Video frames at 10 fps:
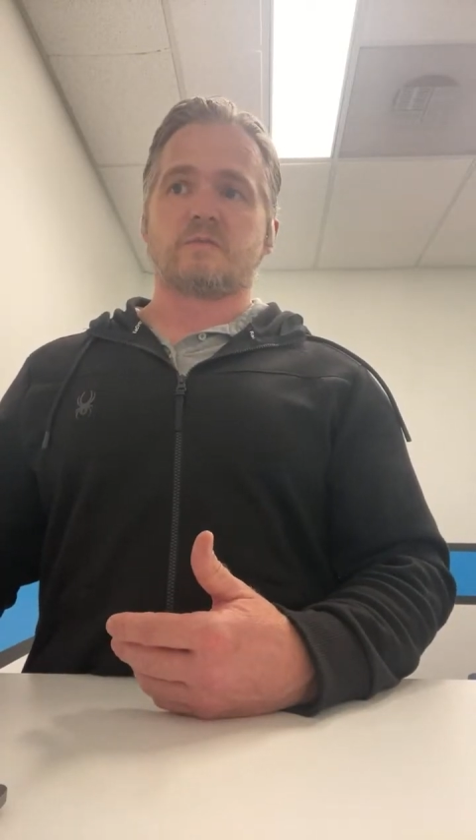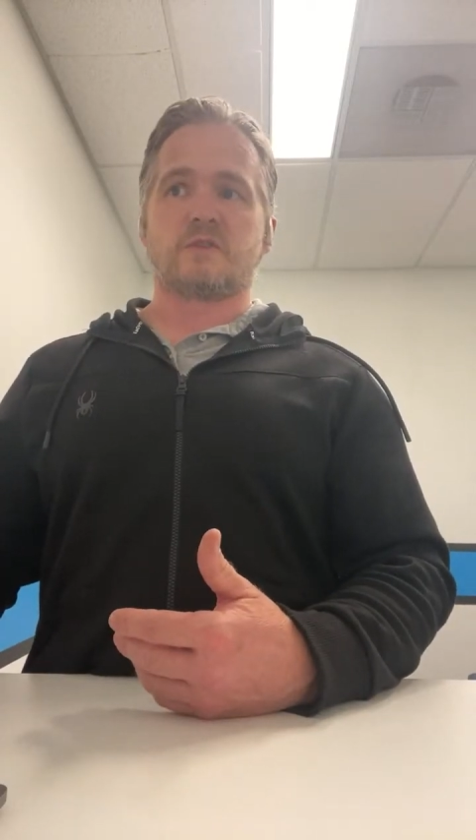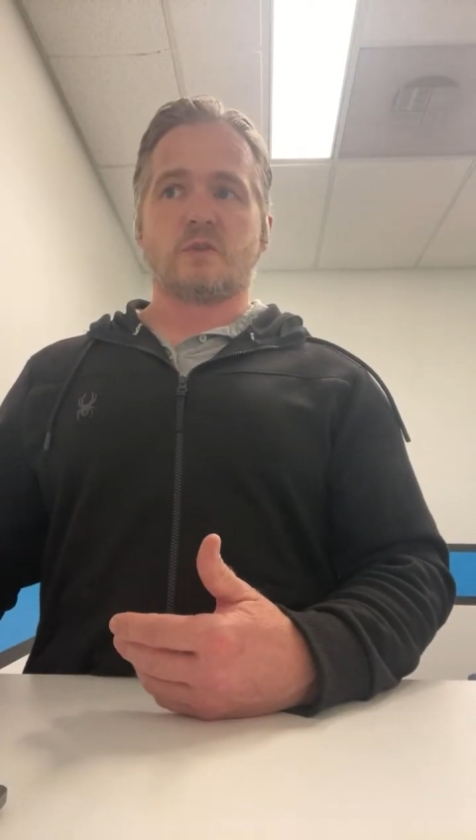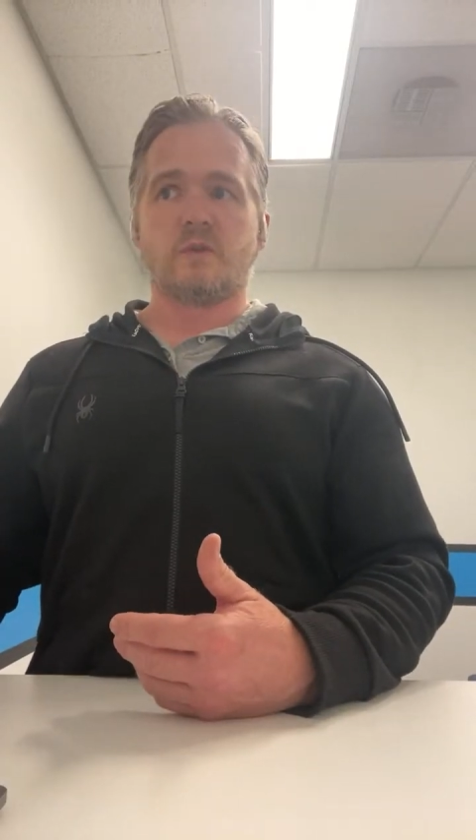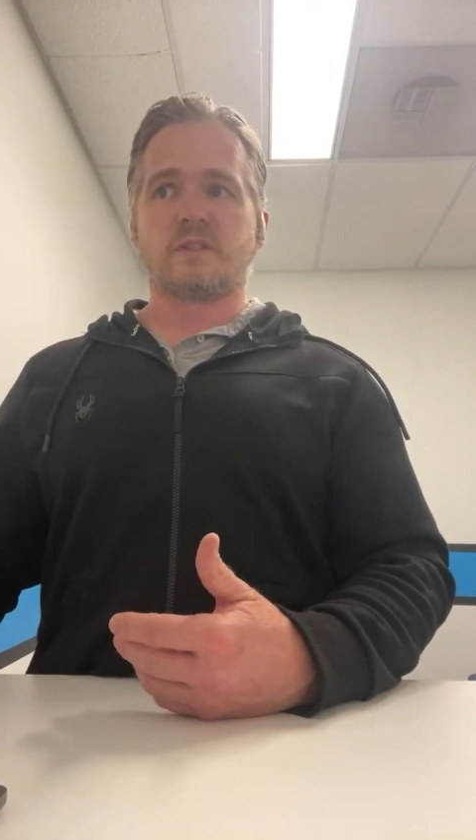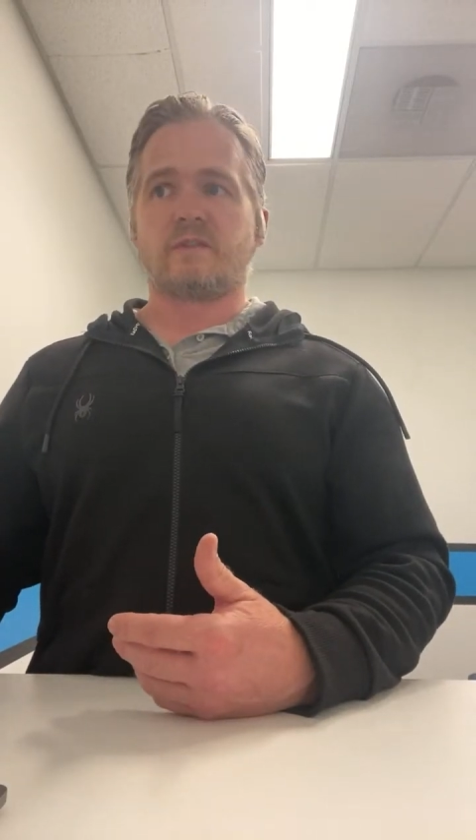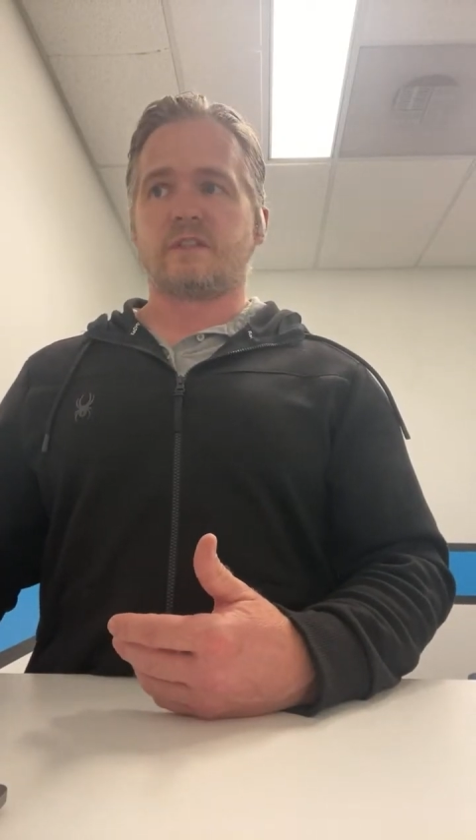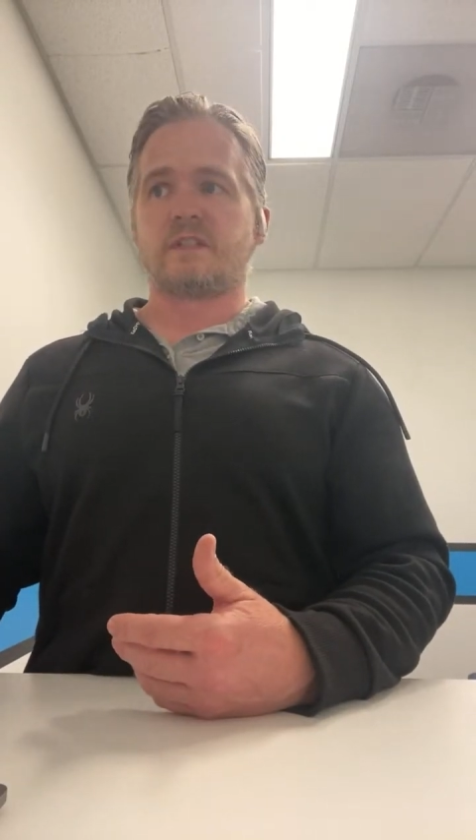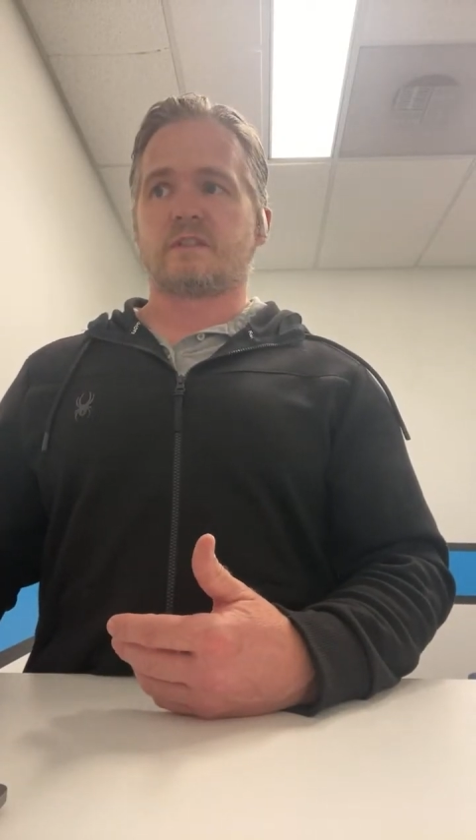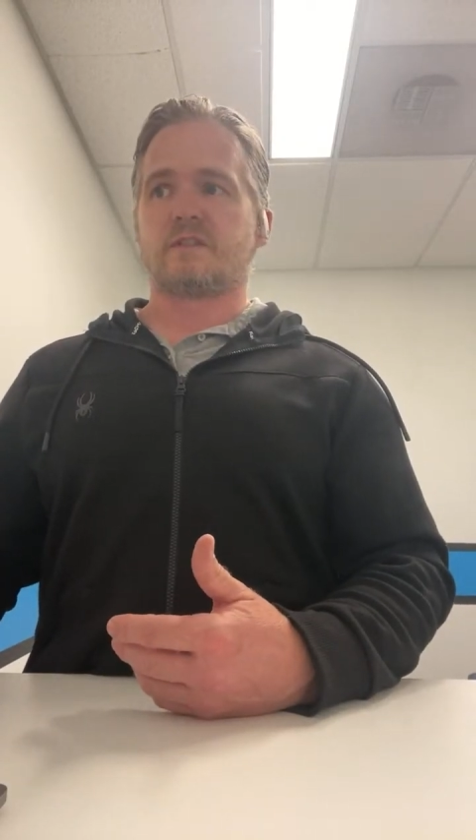has been told you have a
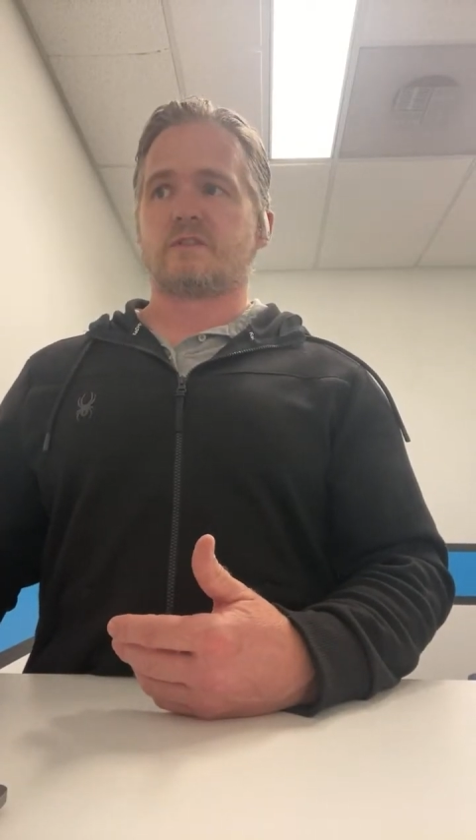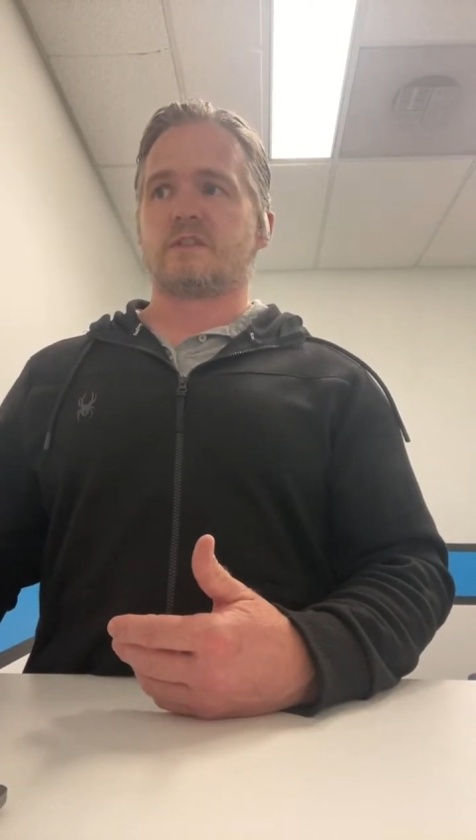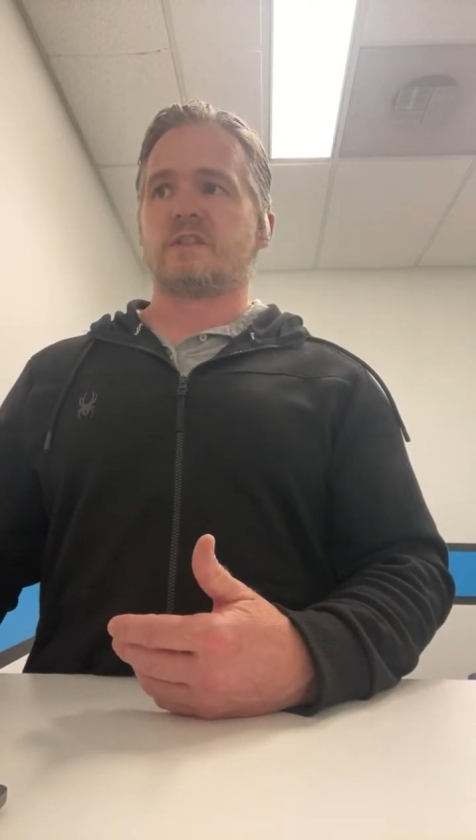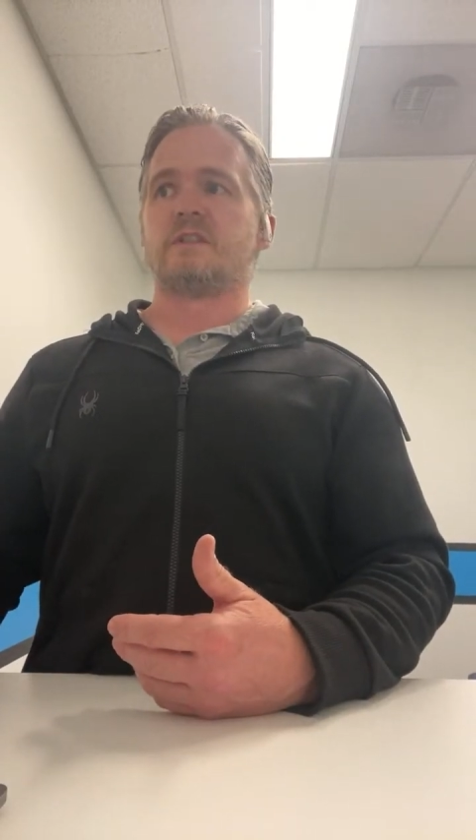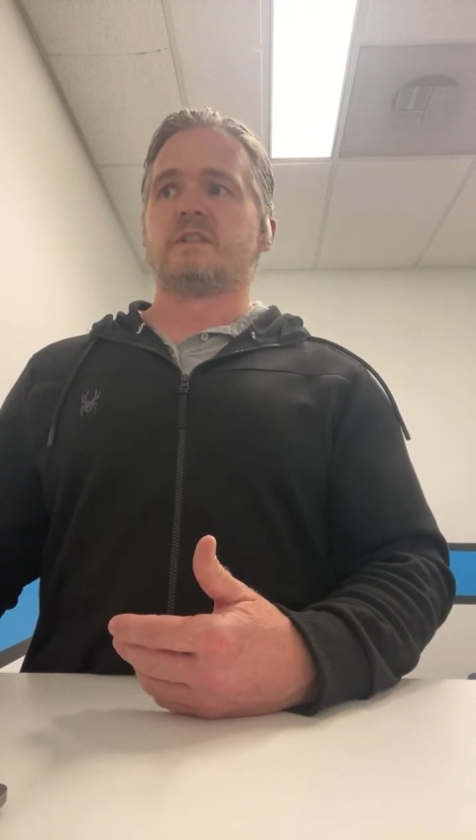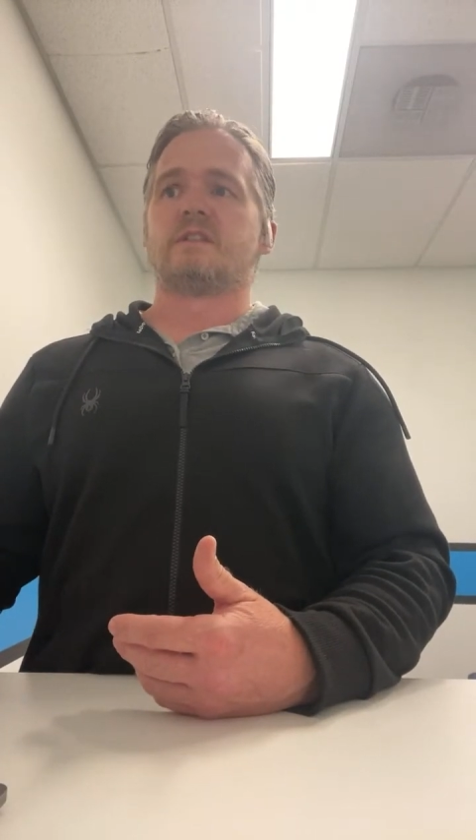disc injury,